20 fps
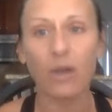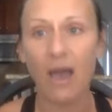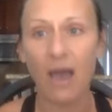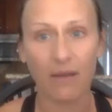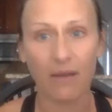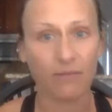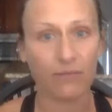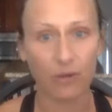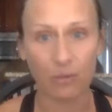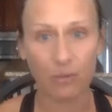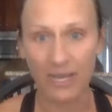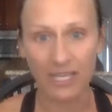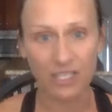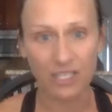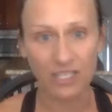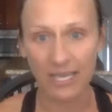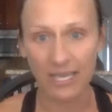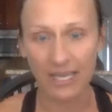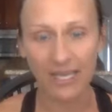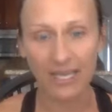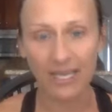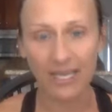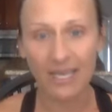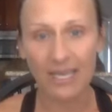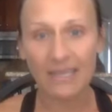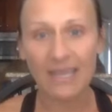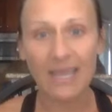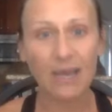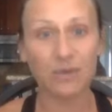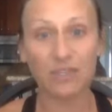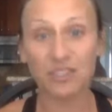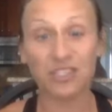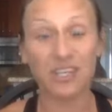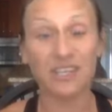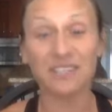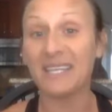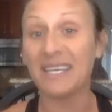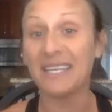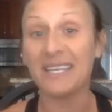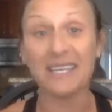confirmation that was
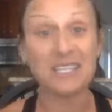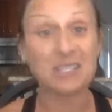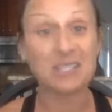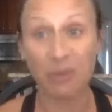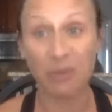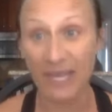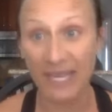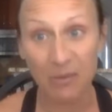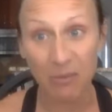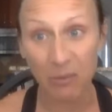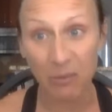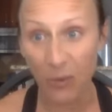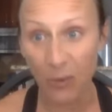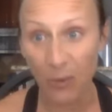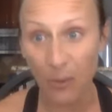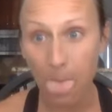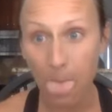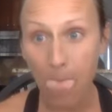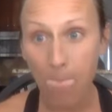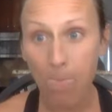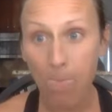just inexplainable,